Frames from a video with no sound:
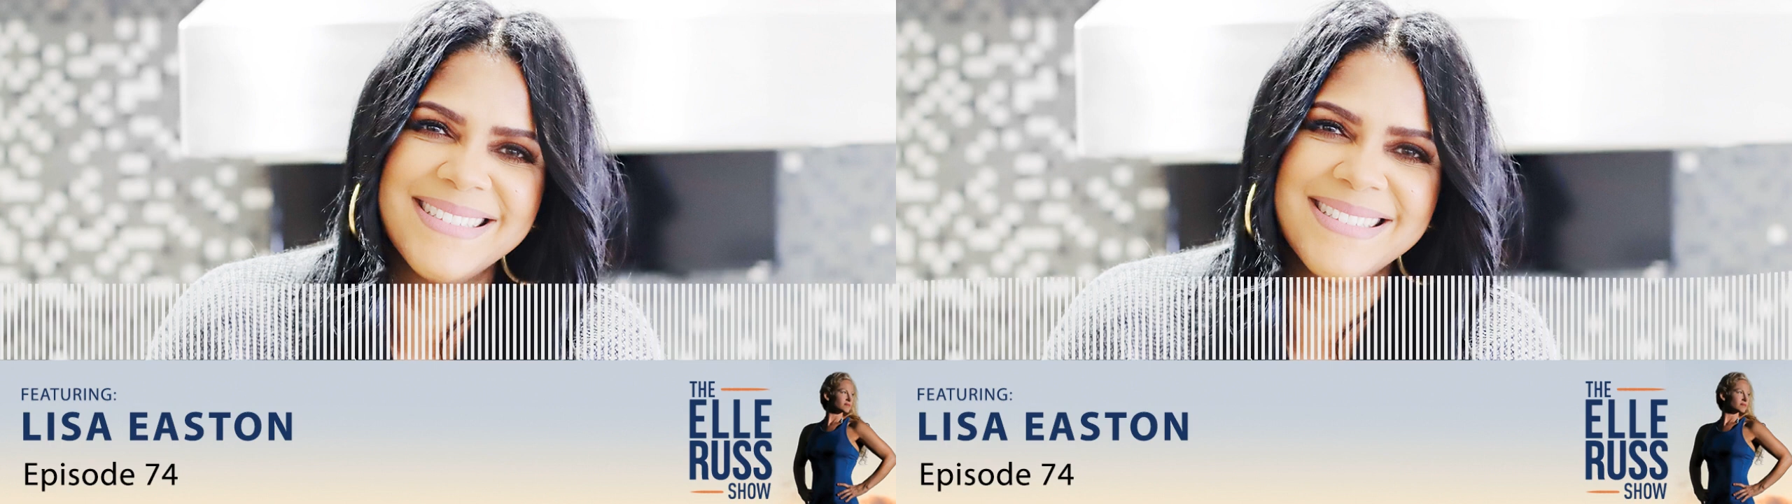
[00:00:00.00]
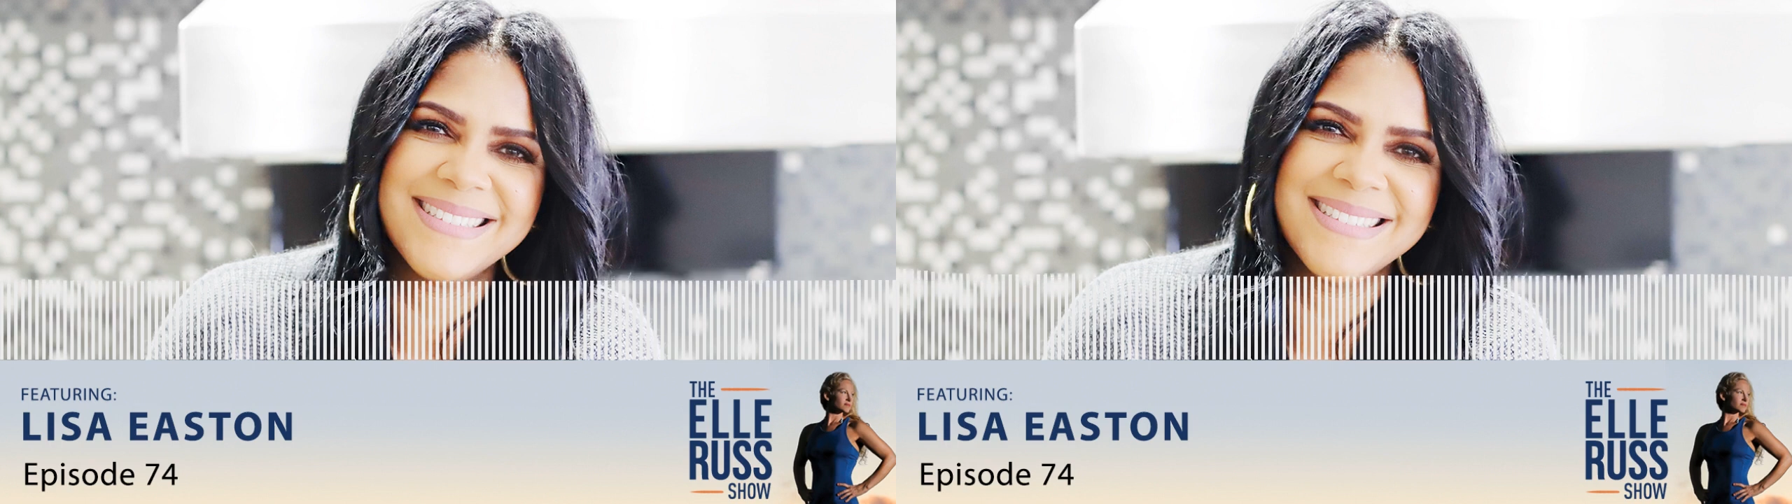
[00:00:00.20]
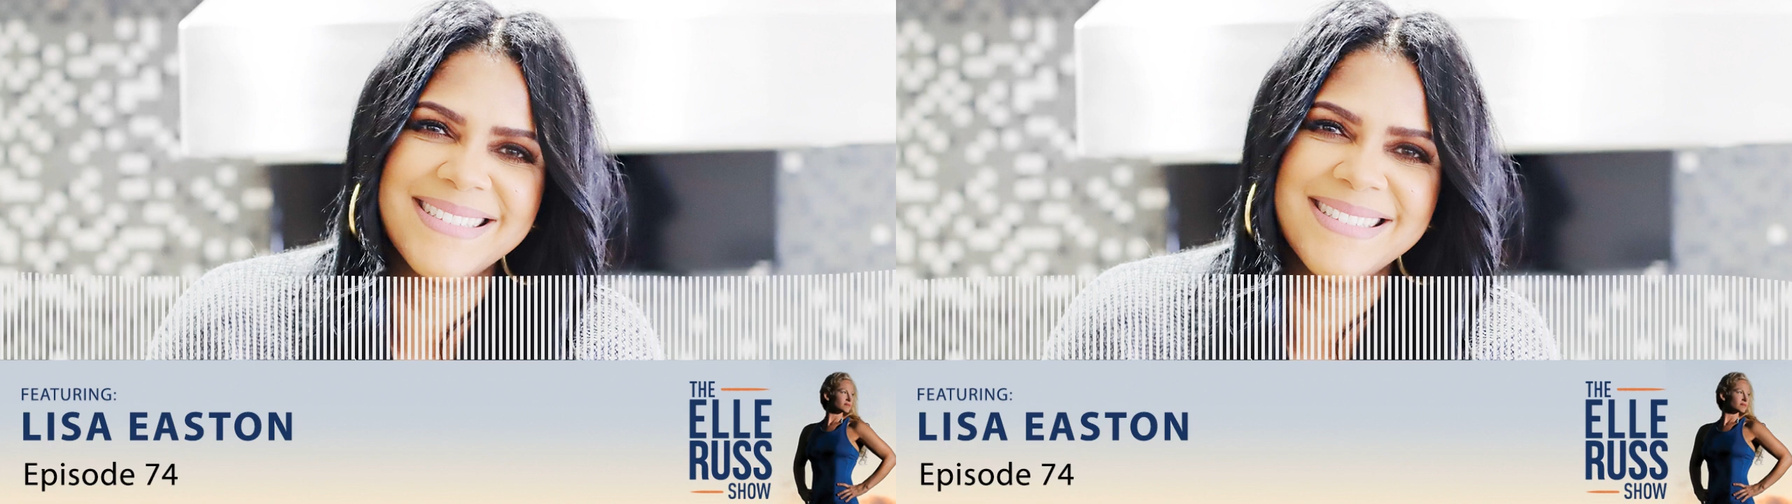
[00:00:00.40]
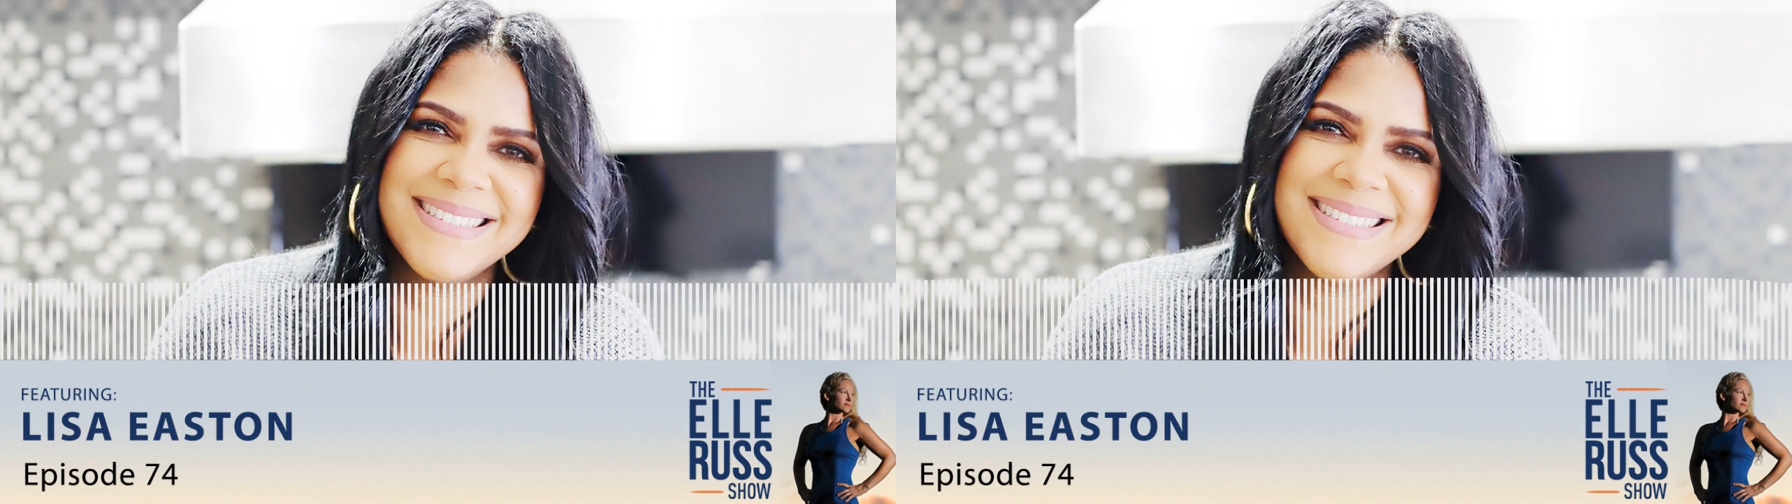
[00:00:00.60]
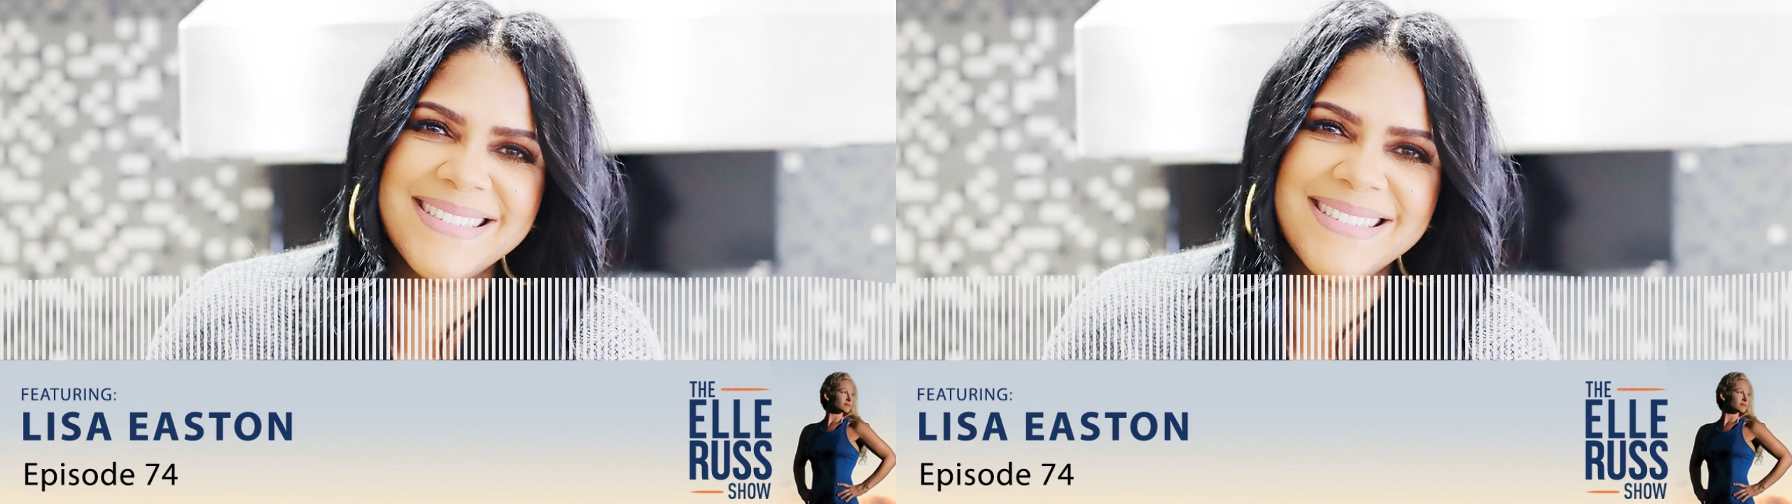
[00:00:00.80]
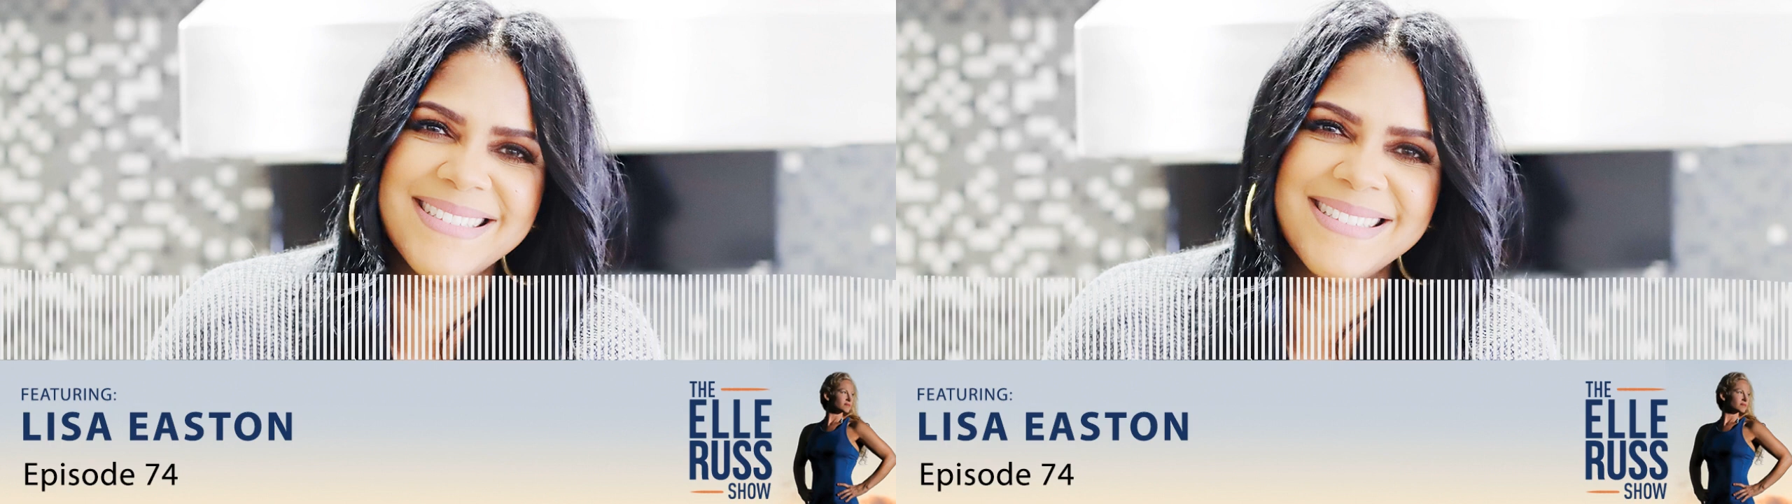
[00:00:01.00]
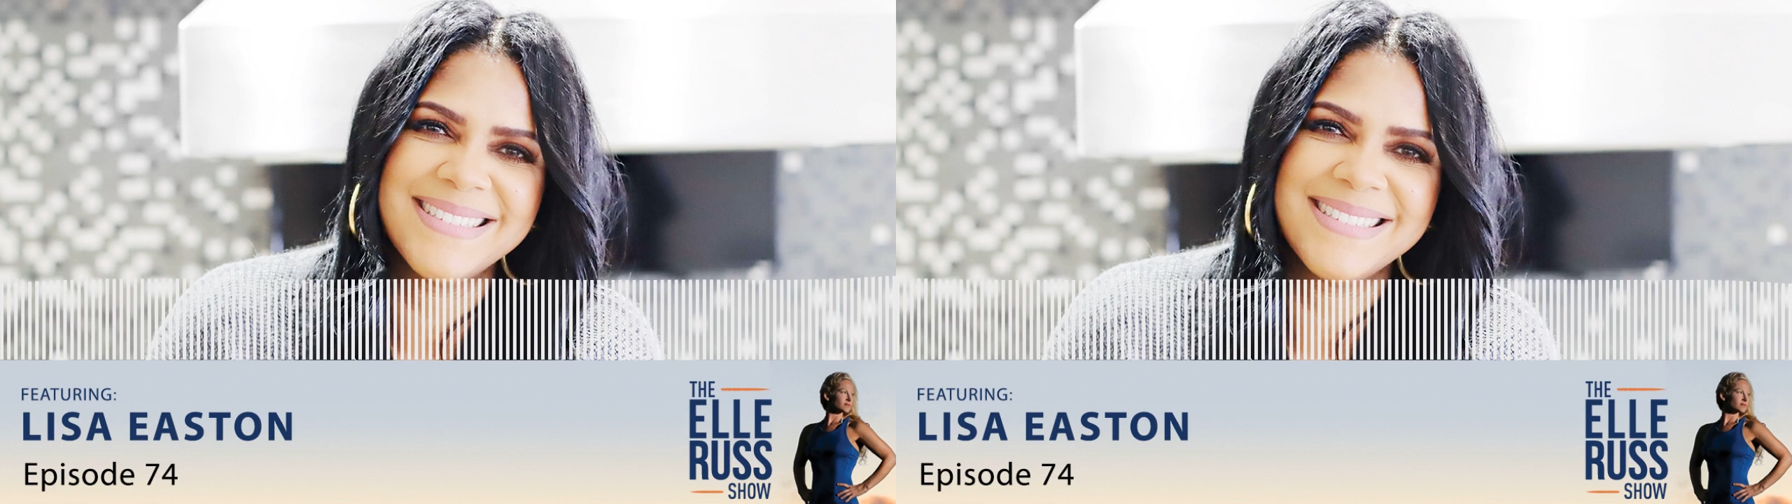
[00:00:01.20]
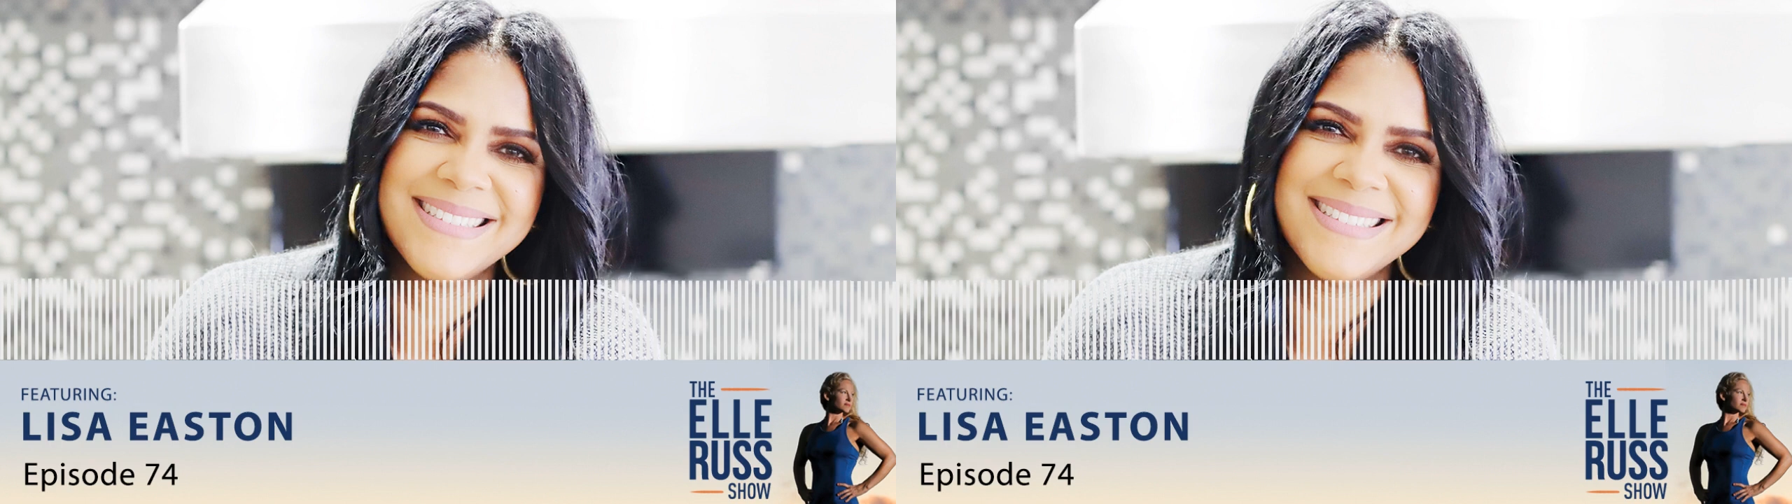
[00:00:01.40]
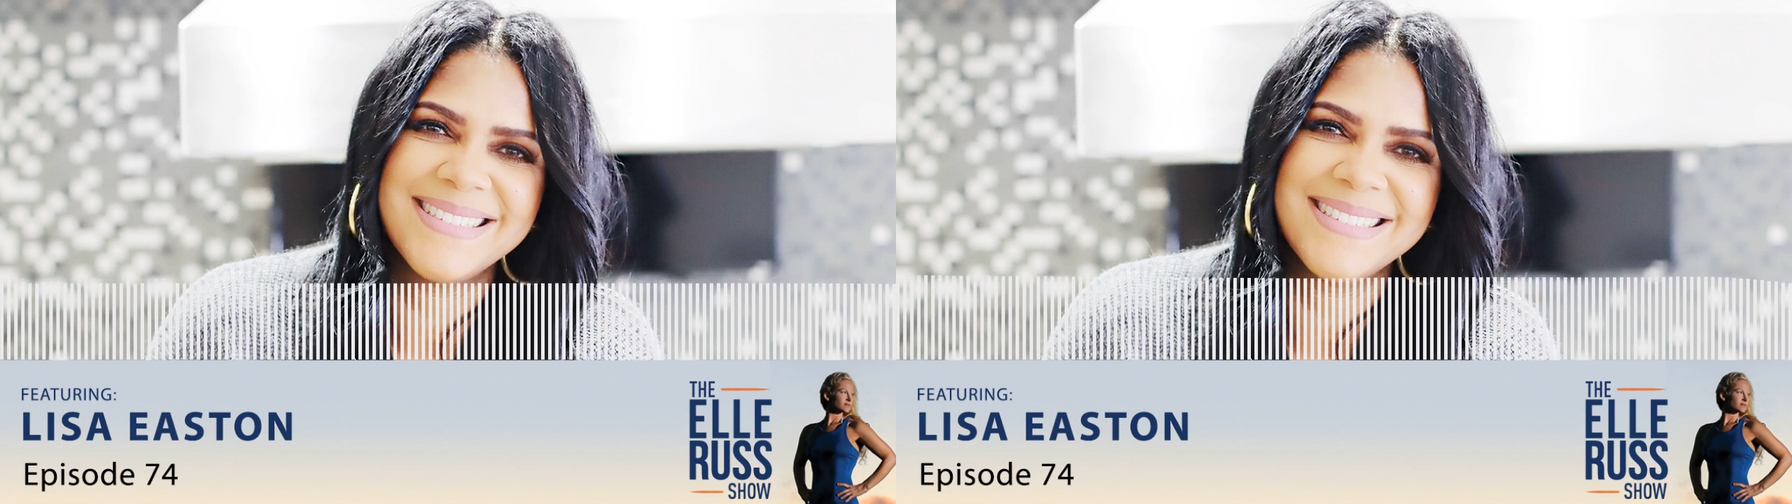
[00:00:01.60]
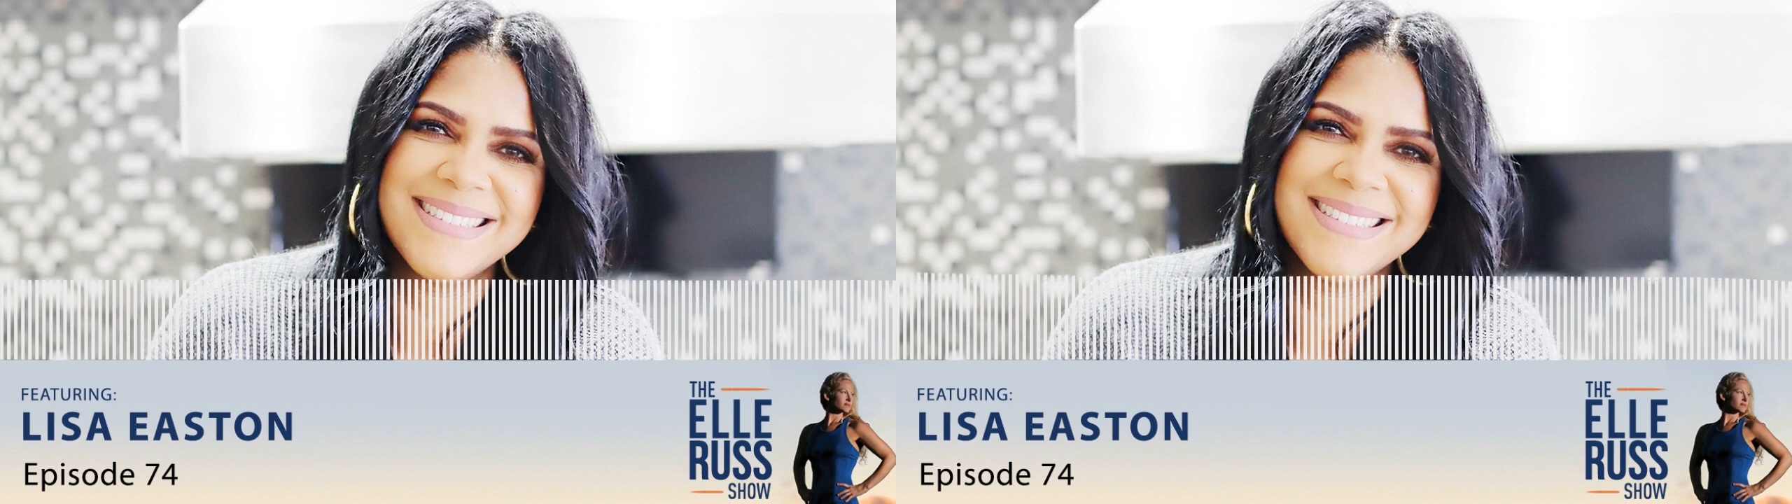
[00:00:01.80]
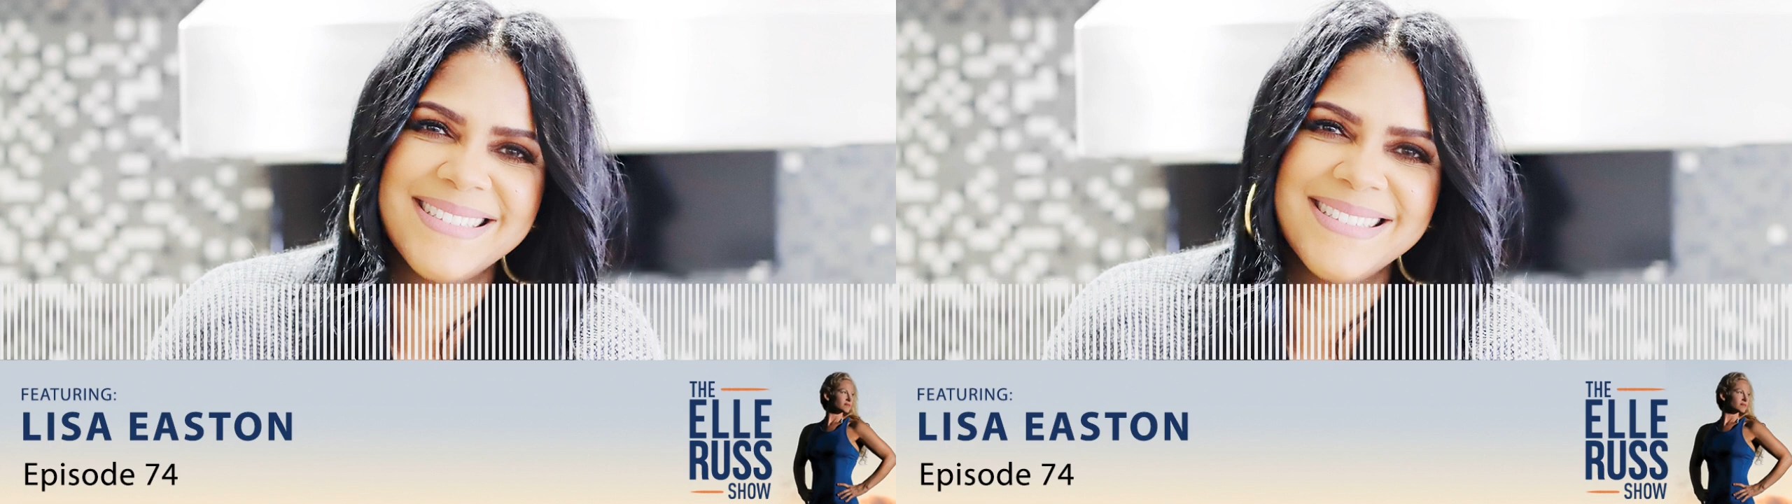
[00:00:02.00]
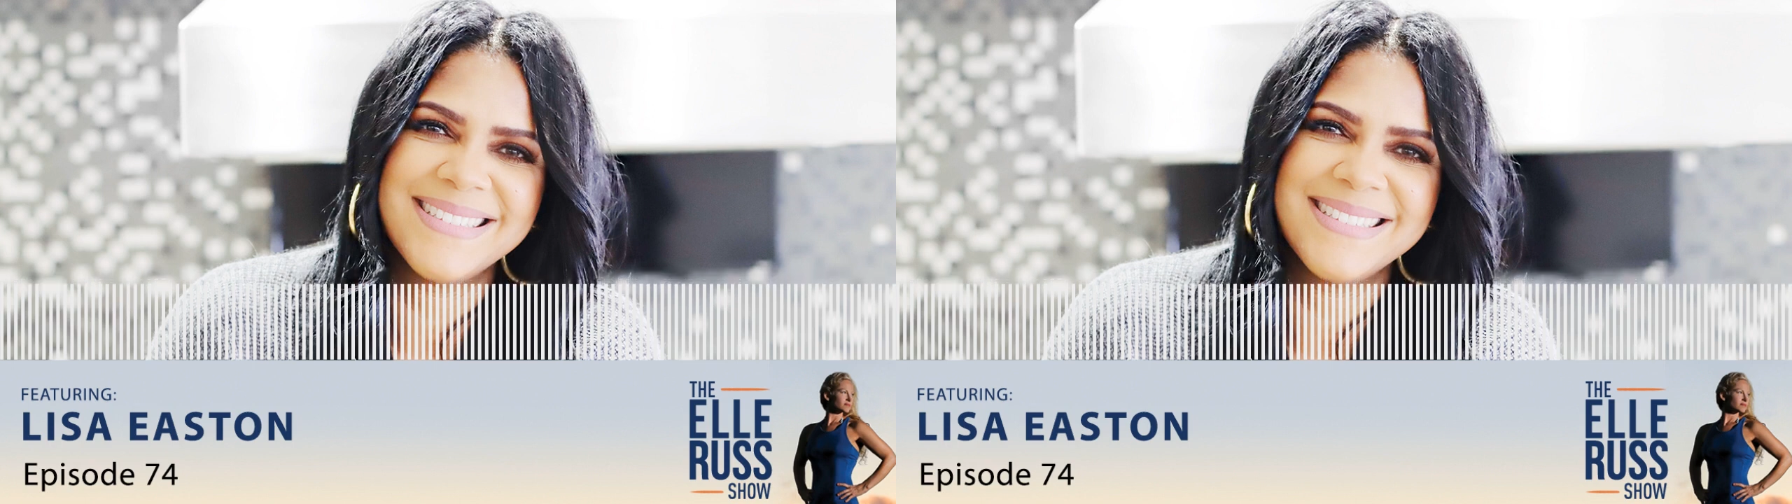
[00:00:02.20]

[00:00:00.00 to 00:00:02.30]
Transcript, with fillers: how can we work with you what do you have for us